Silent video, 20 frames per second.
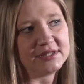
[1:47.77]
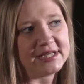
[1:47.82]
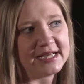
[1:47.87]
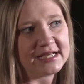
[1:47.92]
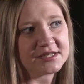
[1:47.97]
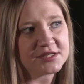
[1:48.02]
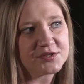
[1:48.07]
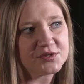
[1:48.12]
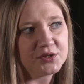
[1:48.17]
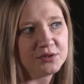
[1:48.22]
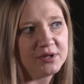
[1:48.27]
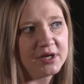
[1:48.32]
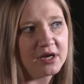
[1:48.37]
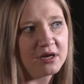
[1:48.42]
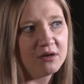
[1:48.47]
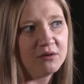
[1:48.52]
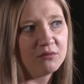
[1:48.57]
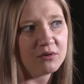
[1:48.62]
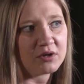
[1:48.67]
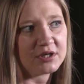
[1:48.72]
dance
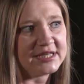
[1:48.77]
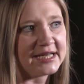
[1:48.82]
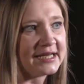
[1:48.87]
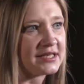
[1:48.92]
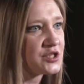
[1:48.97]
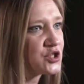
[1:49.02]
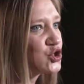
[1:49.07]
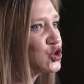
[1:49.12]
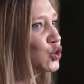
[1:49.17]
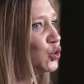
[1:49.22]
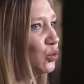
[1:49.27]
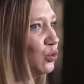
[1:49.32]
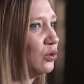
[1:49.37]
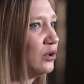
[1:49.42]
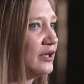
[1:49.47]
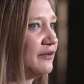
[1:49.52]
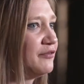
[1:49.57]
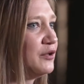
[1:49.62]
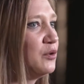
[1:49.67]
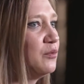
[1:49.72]
studio or dance
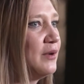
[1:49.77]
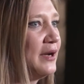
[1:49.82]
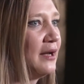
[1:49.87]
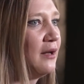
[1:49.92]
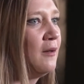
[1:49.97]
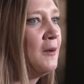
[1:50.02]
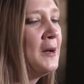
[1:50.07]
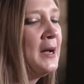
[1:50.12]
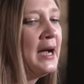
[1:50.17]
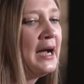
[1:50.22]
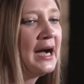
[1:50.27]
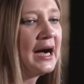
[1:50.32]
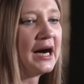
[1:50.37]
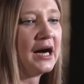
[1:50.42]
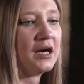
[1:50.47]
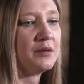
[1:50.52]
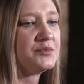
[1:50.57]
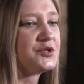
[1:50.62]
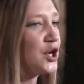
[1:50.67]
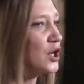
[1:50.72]
school, if you will.
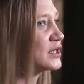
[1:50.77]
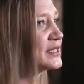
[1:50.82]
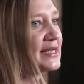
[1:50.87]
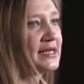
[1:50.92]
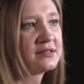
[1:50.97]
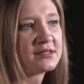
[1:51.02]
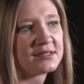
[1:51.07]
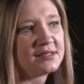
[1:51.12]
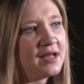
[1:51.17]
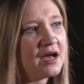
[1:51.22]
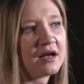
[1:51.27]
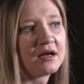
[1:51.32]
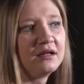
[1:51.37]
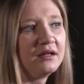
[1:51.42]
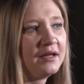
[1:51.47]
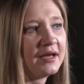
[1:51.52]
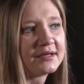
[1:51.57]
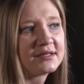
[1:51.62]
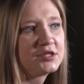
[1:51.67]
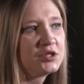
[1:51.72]
Um, Dogtown does not
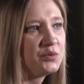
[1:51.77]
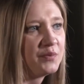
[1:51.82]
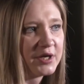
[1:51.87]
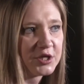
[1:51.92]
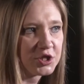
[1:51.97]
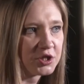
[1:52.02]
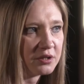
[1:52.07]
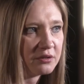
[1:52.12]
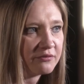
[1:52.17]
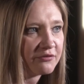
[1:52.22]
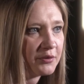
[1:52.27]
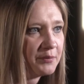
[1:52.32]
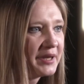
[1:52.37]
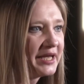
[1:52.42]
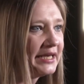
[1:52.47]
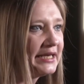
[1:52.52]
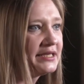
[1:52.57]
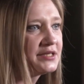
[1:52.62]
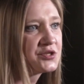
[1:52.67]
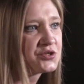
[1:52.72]
collect tuition from
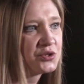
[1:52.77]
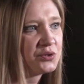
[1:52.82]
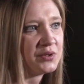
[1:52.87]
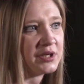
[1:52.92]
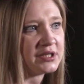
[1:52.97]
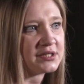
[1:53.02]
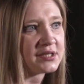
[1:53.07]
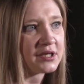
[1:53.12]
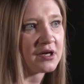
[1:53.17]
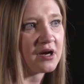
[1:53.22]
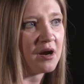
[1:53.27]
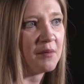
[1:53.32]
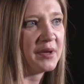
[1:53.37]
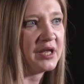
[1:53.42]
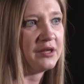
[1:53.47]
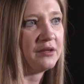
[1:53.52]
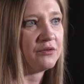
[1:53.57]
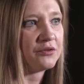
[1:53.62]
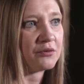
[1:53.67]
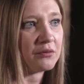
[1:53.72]
any students that come
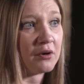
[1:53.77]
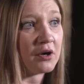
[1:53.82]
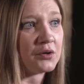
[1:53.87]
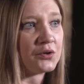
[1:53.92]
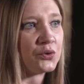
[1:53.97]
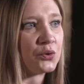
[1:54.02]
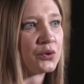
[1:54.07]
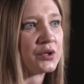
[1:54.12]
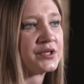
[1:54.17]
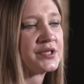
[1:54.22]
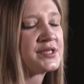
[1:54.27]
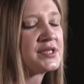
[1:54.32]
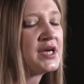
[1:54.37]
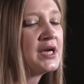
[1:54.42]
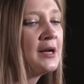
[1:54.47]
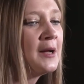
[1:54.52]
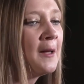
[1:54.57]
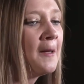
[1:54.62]
in through our doors.